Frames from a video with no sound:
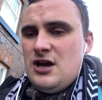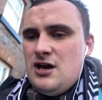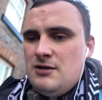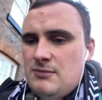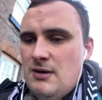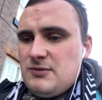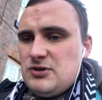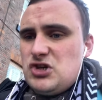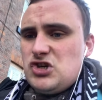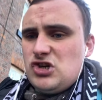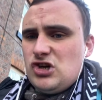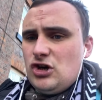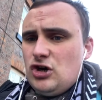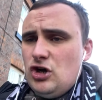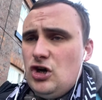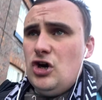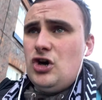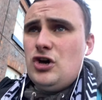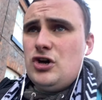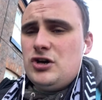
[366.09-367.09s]
maybe
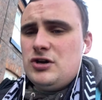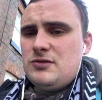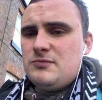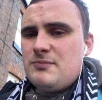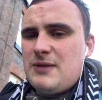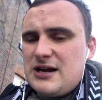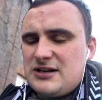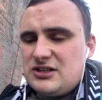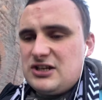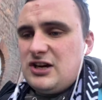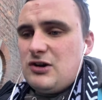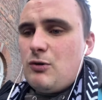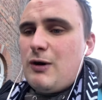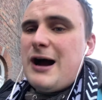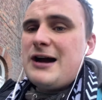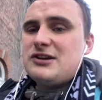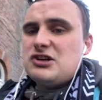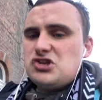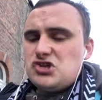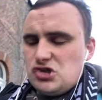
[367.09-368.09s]
show Magnay
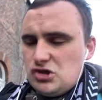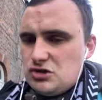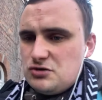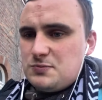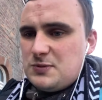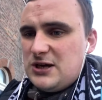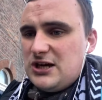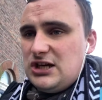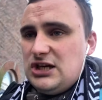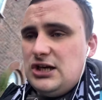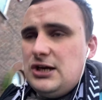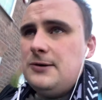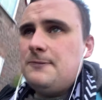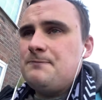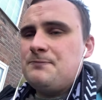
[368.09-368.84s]
why they should be